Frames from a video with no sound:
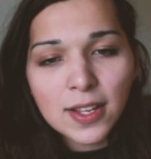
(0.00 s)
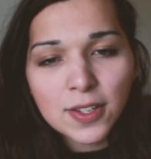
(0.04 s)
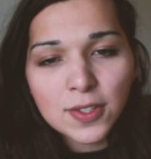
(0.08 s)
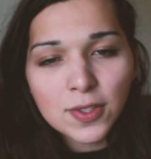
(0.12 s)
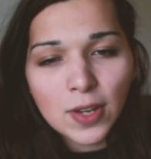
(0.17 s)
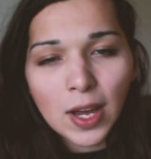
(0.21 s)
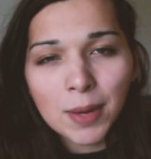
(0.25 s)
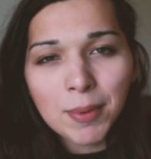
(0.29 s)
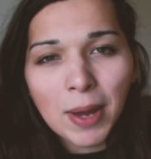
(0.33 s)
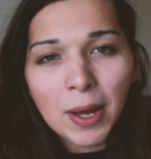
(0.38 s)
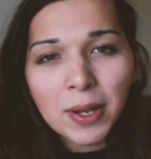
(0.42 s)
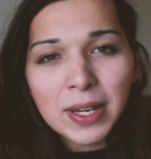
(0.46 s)

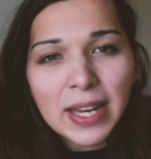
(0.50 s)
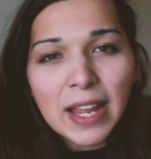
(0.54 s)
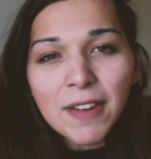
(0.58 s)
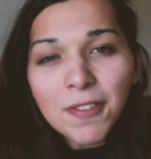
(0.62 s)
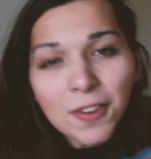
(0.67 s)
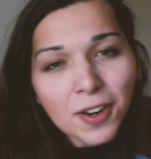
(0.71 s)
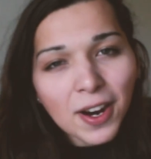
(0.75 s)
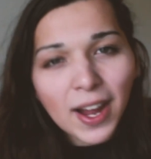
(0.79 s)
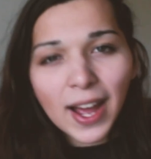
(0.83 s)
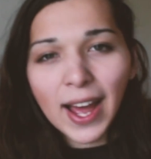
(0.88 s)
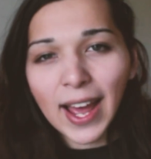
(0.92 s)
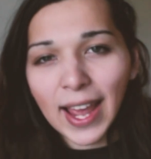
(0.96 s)
So I
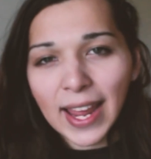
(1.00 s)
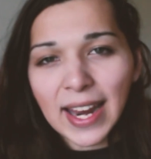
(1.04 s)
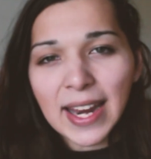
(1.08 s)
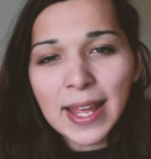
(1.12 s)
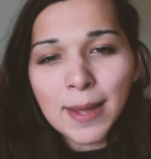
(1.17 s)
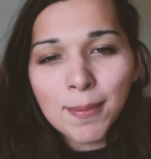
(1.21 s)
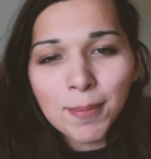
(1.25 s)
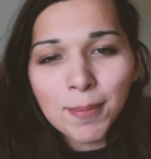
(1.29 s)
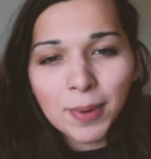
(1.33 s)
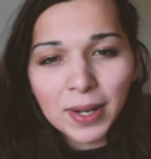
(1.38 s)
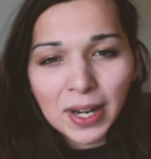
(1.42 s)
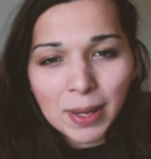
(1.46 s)
never hide
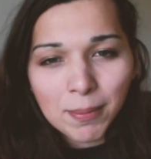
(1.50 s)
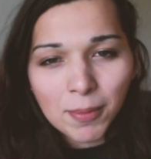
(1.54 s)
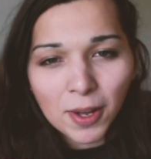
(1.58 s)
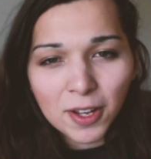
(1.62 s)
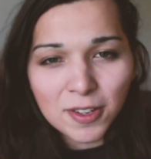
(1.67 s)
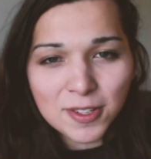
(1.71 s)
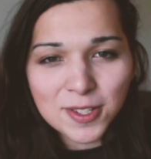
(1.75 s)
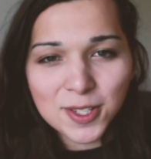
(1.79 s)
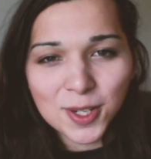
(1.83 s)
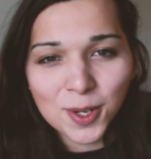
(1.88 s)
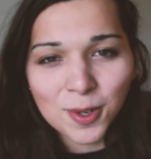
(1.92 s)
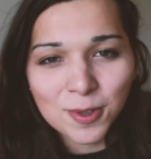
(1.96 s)
it, but I'm
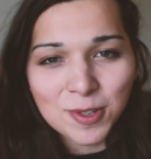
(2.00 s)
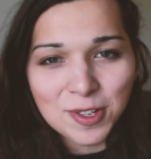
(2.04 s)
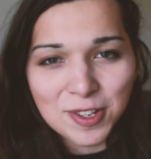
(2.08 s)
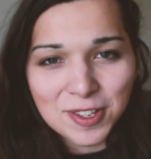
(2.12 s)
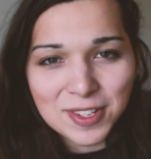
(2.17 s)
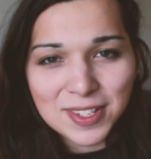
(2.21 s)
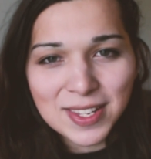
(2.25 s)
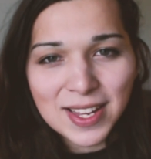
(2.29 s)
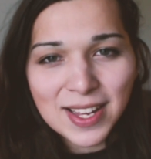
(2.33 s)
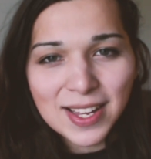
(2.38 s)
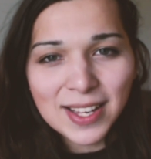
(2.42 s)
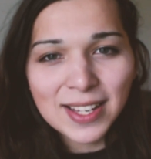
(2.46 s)
also
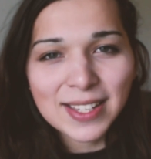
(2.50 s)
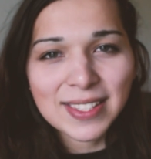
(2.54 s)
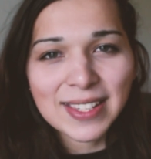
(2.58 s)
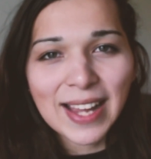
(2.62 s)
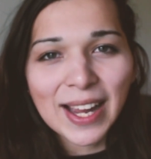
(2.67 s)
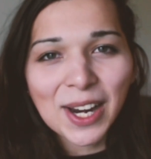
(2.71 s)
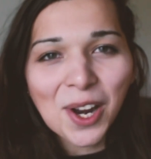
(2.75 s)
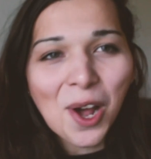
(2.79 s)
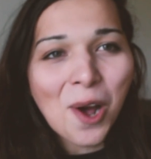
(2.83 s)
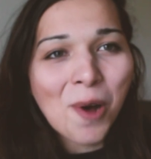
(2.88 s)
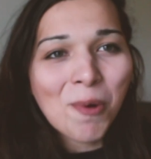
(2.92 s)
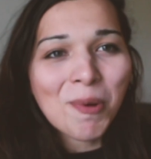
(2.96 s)
just
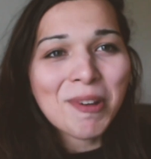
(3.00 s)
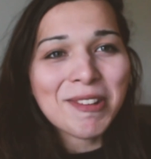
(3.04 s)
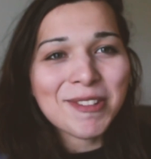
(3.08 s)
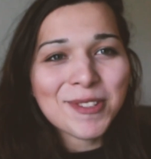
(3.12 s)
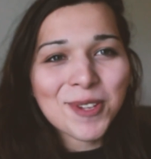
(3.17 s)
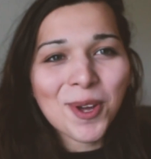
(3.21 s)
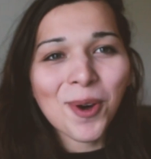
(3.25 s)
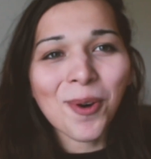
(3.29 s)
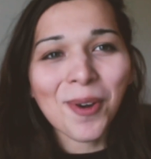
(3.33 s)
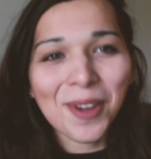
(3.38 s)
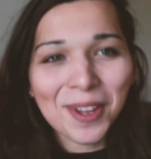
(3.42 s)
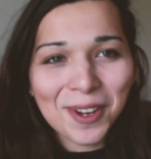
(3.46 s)
not always
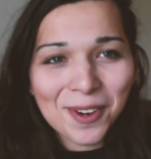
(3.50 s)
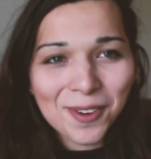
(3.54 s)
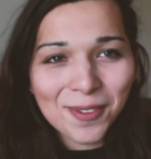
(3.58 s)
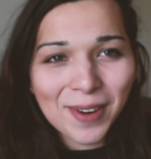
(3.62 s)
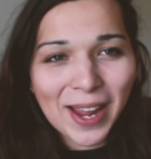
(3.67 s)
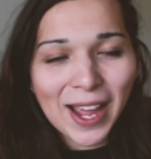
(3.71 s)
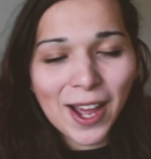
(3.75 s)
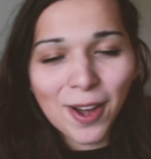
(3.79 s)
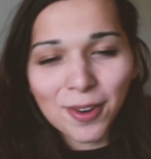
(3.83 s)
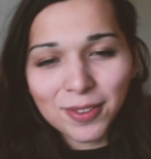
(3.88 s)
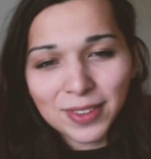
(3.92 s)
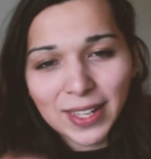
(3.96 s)
going
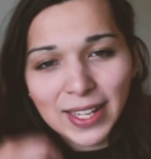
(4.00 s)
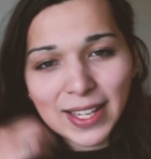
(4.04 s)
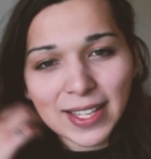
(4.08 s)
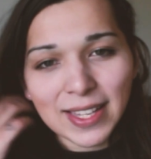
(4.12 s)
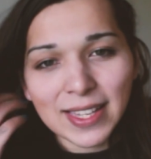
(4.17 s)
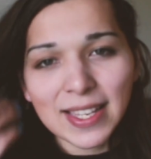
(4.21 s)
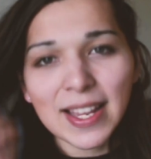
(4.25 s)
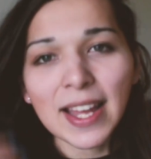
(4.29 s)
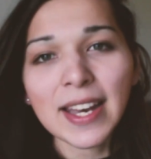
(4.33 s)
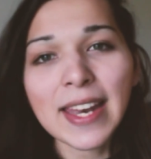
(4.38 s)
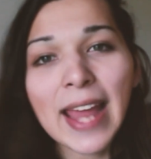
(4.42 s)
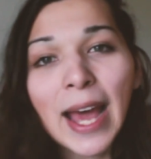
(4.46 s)
around like,
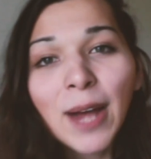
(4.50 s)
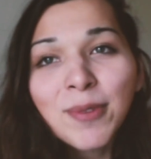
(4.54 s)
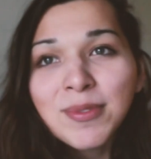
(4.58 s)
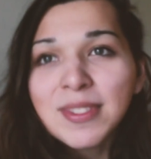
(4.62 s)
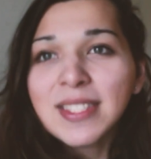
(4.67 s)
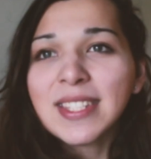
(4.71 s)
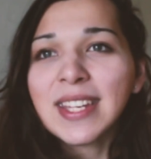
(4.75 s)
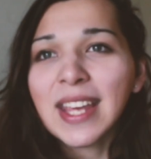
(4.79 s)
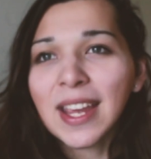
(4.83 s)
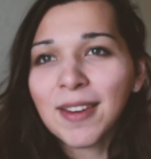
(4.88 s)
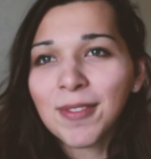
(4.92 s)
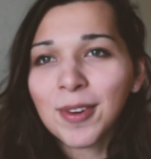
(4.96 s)

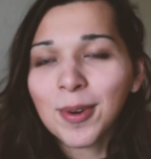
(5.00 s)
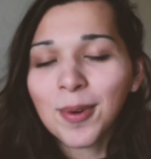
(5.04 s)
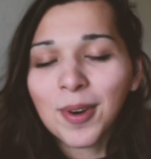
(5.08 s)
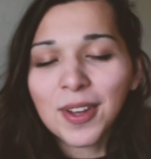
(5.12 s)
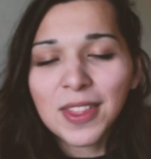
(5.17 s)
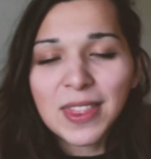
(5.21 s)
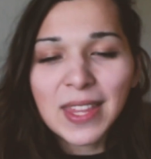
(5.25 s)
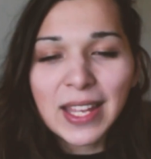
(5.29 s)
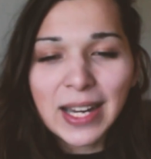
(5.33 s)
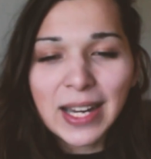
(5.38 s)
announcing everyone